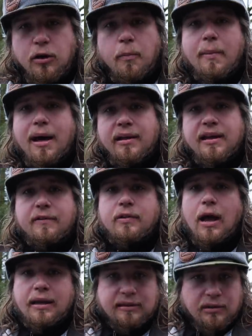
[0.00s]
belly of
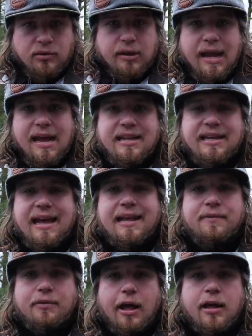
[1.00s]
line, the little candy
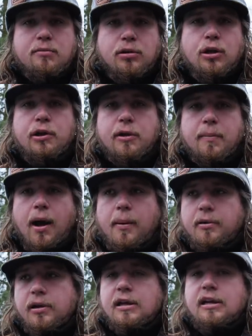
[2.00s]
can of line below your bobber